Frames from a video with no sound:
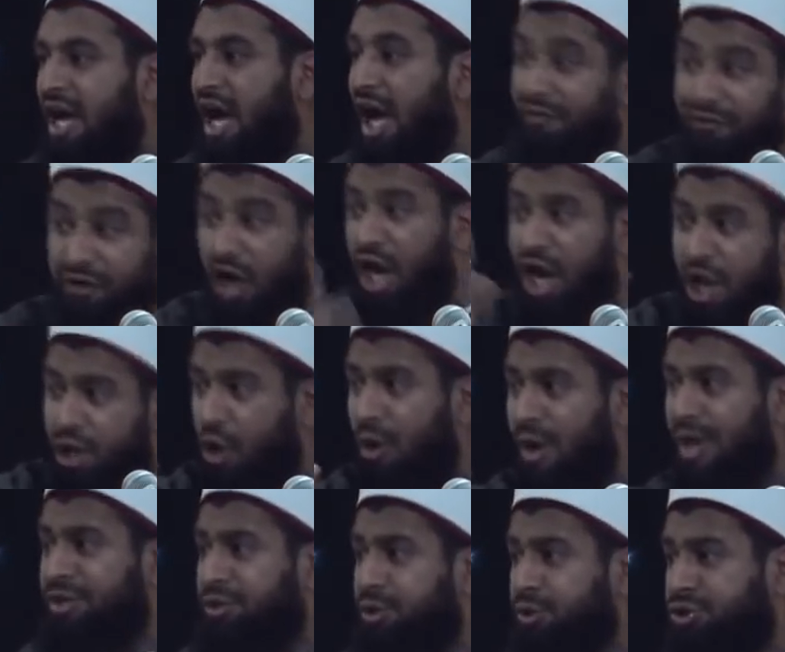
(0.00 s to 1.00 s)
I've got to
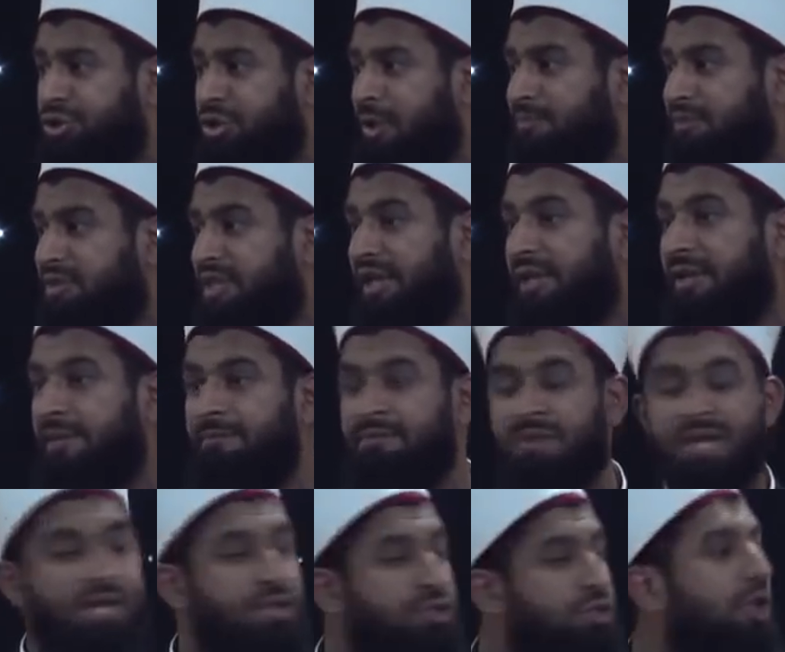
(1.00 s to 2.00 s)
go and do something.
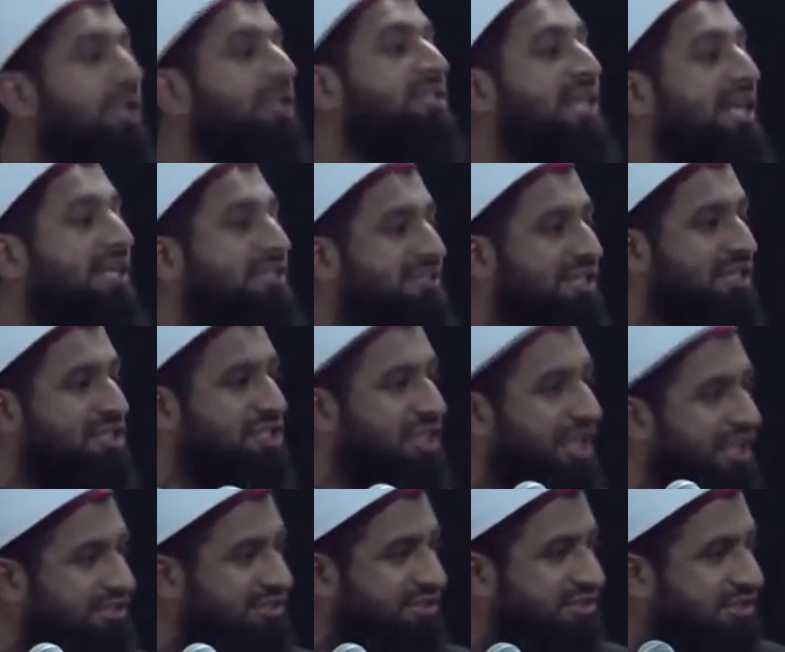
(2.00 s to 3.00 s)
So he takes the
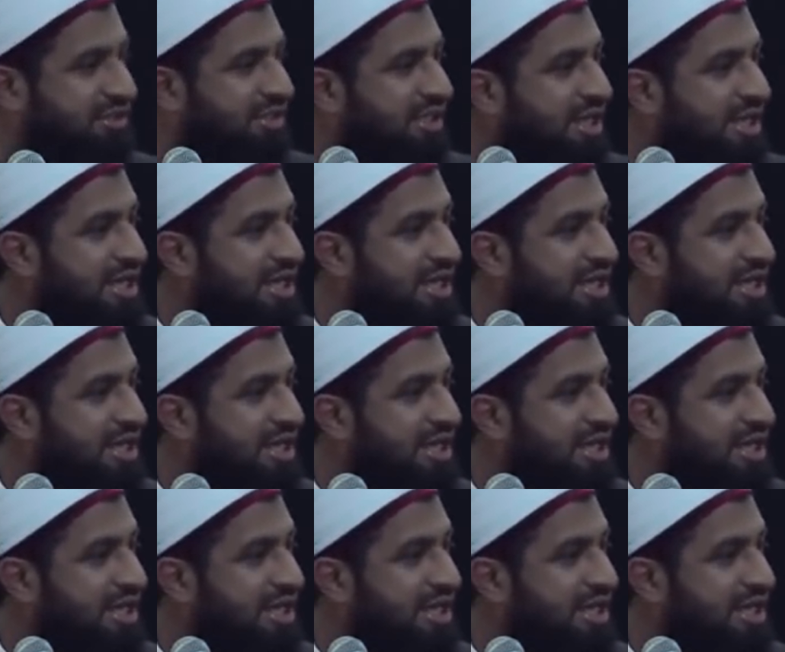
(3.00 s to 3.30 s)
chase.